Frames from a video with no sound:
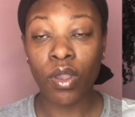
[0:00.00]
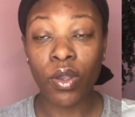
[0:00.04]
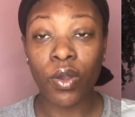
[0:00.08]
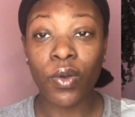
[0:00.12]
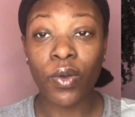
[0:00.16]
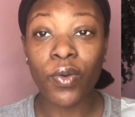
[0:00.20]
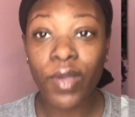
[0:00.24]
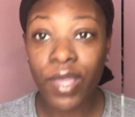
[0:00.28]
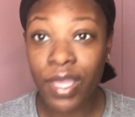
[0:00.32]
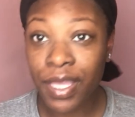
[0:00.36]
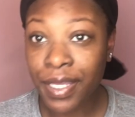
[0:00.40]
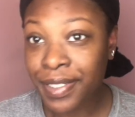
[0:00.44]

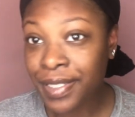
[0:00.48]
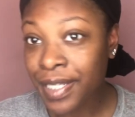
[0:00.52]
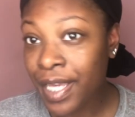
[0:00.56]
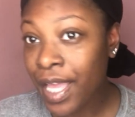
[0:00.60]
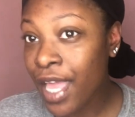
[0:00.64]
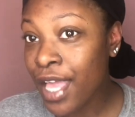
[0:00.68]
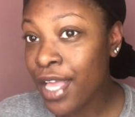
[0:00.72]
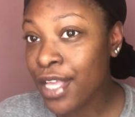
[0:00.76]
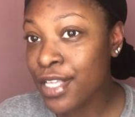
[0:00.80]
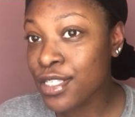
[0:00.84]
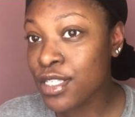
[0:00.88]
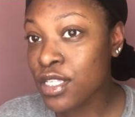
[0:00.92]
Okay,
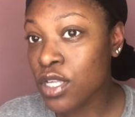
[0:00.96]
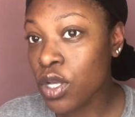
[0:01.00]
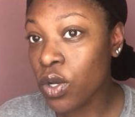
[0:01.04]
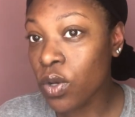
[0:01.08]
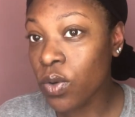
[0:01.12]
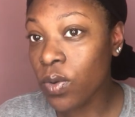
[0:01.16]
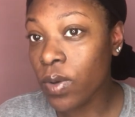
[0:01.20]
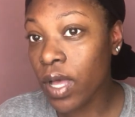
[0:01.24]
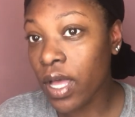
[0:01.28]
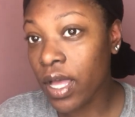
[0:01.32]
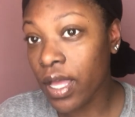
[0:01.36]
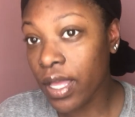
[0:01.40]

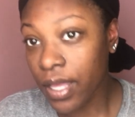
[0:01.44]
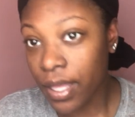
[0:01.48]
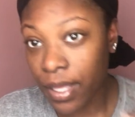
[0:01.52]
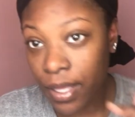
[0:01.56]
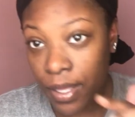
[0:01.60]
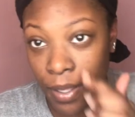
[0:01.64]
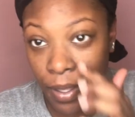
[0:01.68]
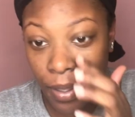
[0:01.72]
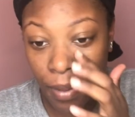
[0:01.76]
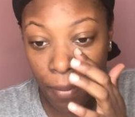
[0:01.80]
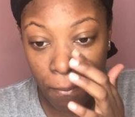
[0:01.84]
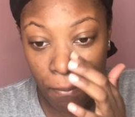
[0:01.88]
so I
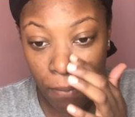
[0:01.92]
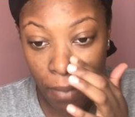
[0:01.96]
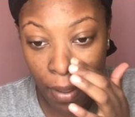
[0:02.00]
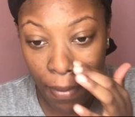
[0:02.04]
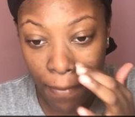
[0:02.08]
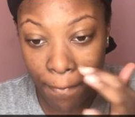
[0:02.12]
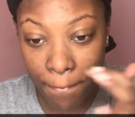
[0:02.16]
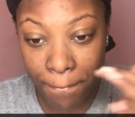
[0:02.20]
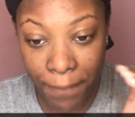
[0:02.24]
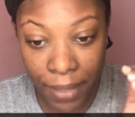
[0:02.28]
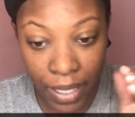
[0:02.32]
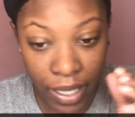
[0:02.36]
am
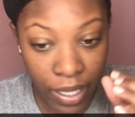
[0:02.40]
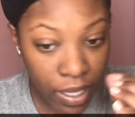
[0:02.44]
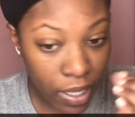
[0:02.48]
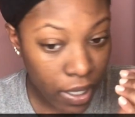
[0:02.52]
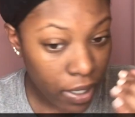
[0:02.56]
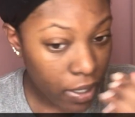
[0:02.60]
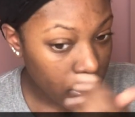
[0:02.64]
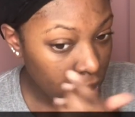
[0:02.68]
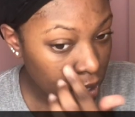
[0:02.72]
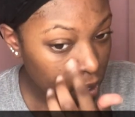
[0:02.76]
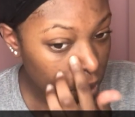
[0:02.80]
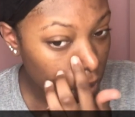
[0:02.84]
back.
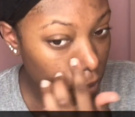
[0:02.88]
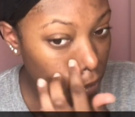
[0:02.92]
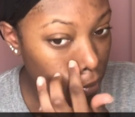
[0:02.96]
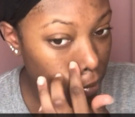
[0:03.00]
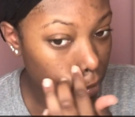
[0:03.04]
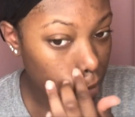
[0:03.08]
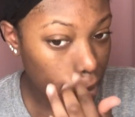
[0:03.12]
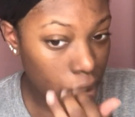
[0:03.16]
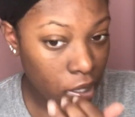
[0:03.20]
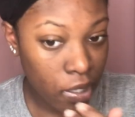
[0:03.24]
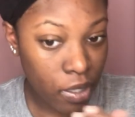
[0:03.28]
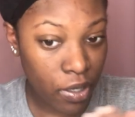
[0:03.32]

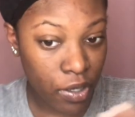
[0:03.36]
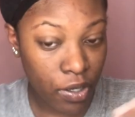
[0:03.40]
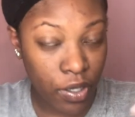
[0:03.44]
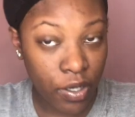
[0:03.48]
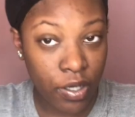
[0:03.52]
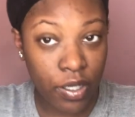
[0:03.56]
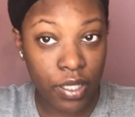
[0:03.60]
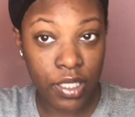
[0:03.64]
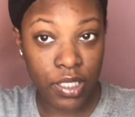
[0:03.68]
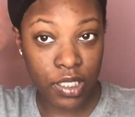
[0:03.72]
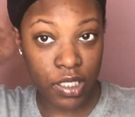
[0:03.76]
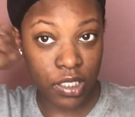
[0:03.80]
My
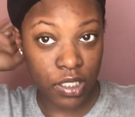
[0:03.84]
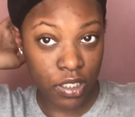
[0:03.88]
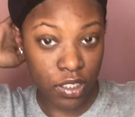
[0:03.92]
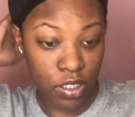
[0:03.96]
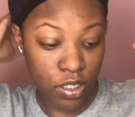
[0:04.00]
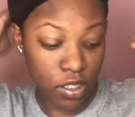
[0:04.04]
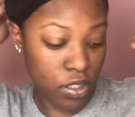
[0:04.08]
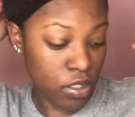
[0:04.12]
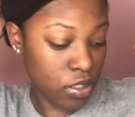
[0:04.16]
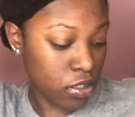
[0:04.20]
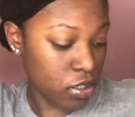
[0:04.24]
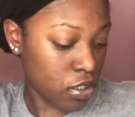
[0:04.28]
hair
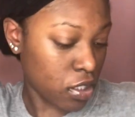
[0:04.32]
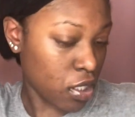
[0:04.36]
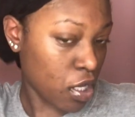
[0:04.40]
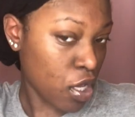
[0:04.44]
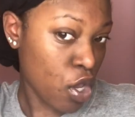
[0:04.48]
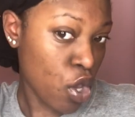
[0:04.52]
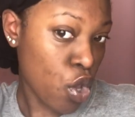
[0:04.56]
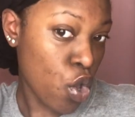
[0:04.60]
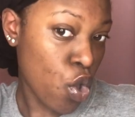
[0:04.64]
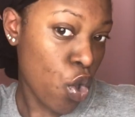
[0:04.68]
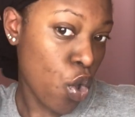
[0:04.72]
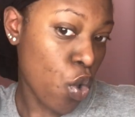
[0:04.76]
is
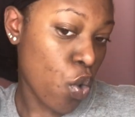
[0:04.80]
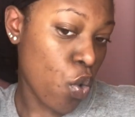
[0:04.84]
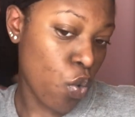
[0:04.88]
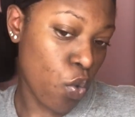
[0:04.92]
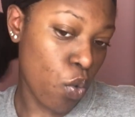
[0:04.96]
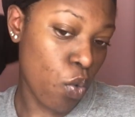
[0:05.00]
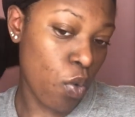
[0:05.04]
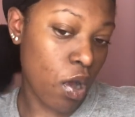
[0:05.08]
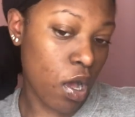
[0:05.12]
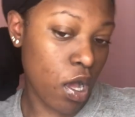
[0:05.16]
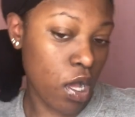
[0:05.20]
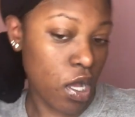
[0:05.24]

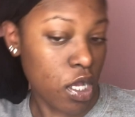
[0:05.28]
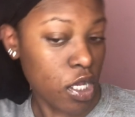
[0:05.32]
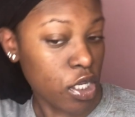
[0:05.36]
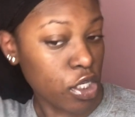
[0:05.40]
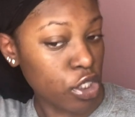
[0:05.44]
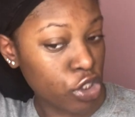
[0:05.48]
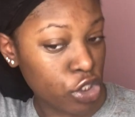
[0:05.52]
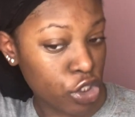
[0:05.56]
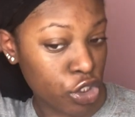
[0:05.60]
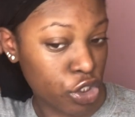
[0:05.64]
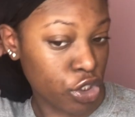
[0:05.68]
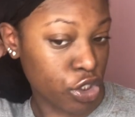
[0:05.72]

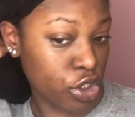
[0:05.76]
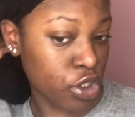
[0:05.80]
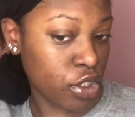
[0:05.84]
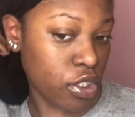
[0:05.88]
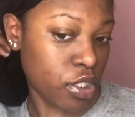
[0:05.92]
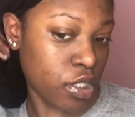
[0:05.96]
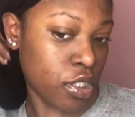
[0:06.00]
washed.